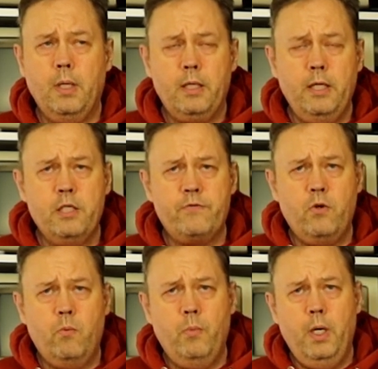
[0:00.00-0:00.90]
at least
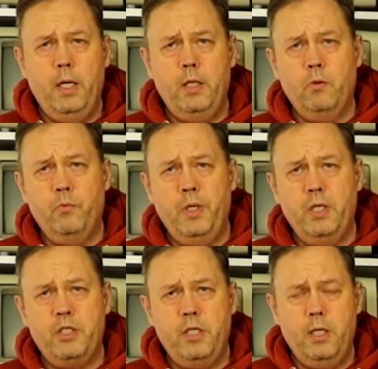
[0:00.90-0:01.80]
from a
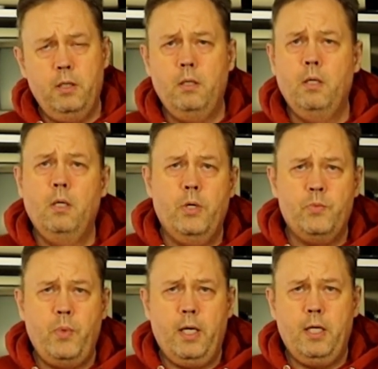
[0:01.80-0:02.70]
Norwegian
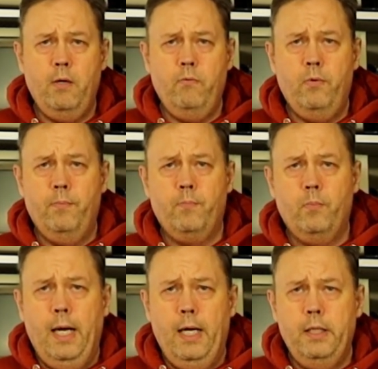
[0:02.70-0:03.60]
perspective.
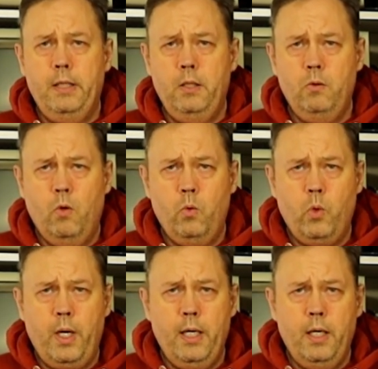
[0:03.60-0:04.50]
And in
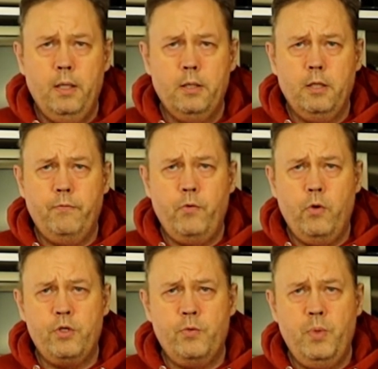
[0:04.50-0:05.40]
Norway, the
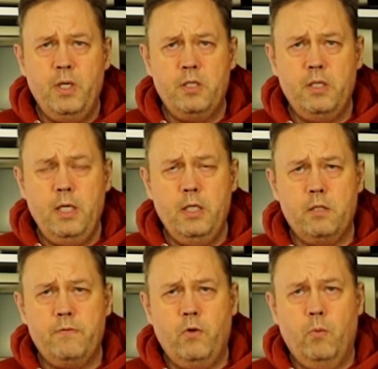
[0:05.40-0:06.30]
first
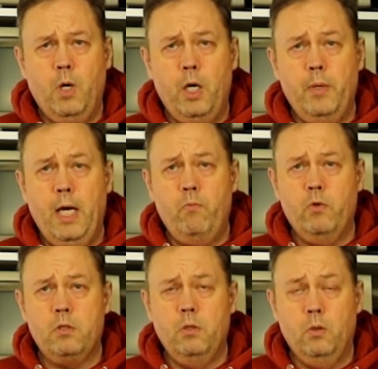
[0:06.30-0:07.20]
PCs from IBM
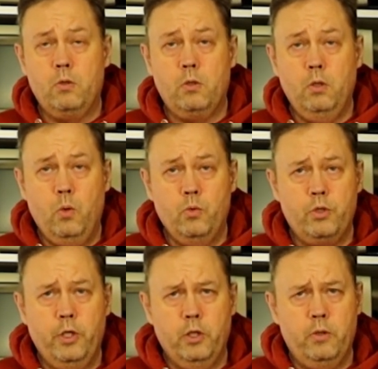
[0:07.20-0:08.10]
was not
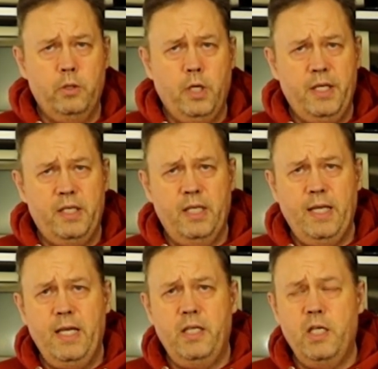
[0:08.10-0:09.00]
launched until
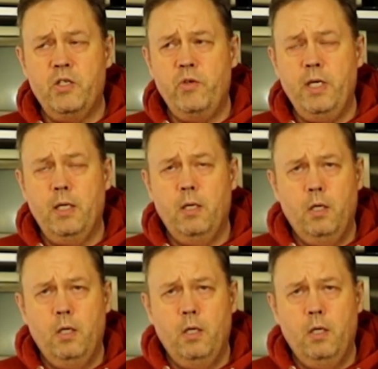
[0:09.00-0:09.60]
1983.